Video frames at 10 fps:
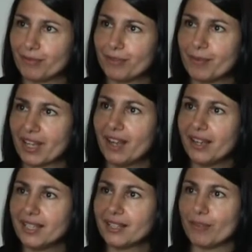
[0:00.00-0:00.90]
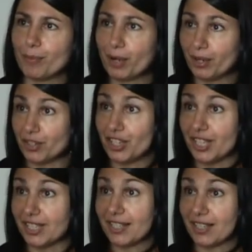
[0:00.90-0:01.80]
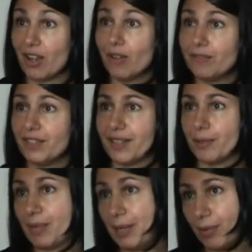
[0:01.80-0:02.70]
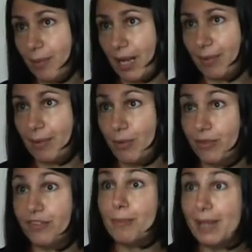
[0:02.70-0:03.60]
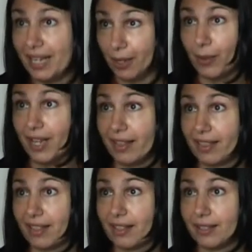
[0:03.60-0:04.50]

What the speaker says: from the kinds of approaches to conflict that people might be more familiar with?